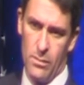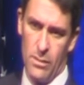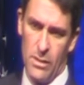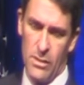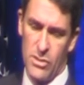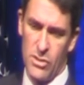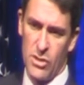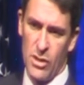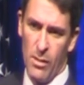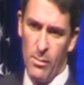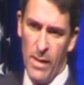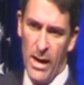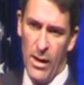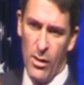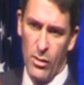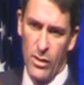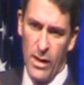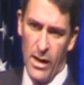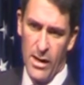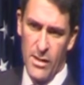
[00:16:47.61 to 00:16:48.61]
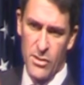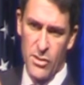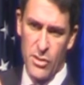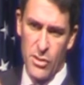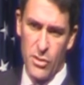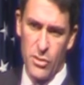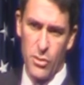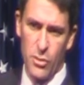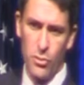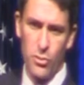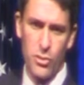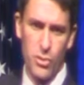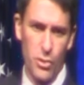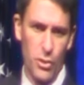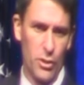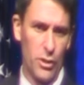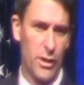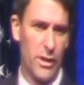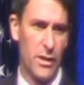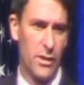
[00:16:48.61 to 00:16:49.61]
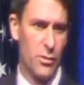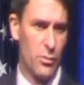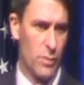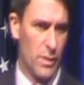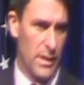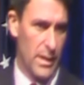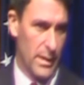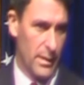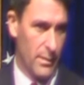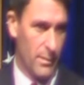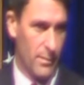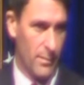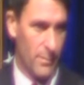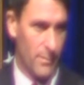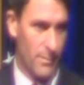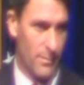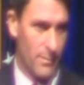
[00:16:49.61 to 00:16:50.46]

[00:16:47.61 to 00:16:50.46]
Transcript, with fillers: is somehow constitutionally unique,